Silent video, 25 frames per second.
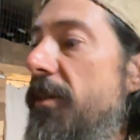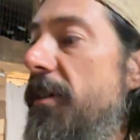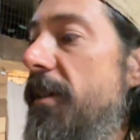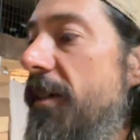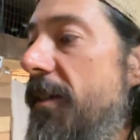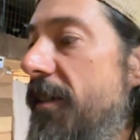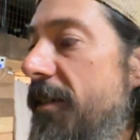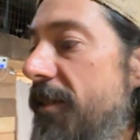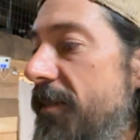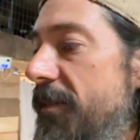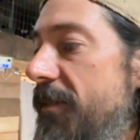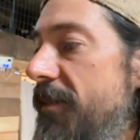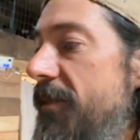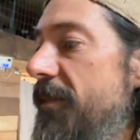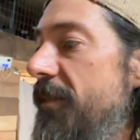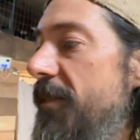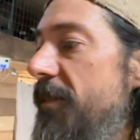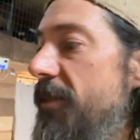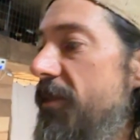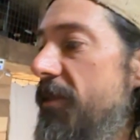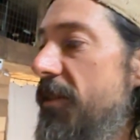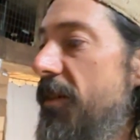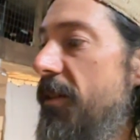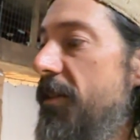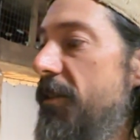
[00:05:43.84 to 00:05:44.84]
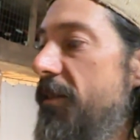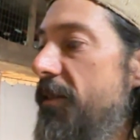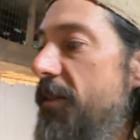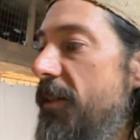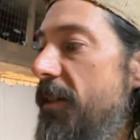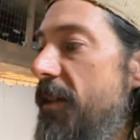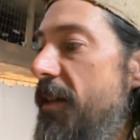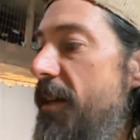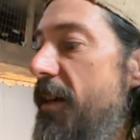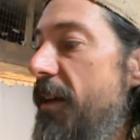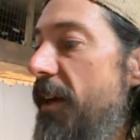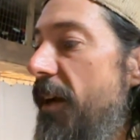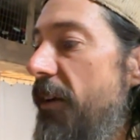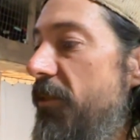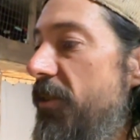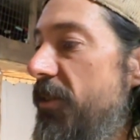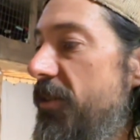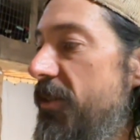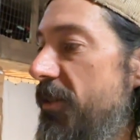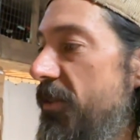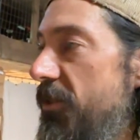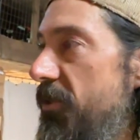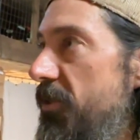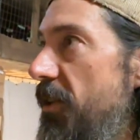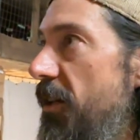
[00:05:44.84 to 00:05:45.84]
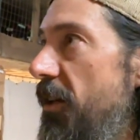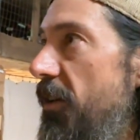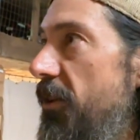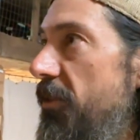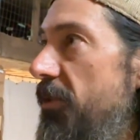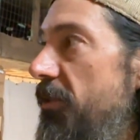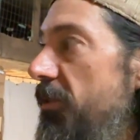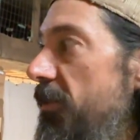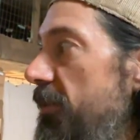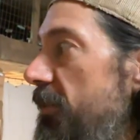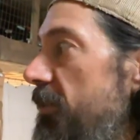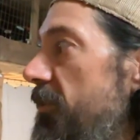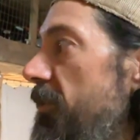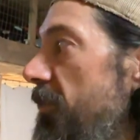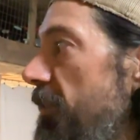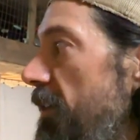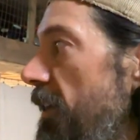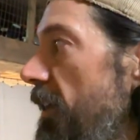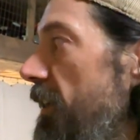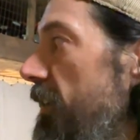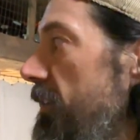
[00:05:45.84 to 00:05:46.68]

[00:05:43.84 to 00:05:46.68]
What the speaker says: yeah. It's ever since childhood. So yeah,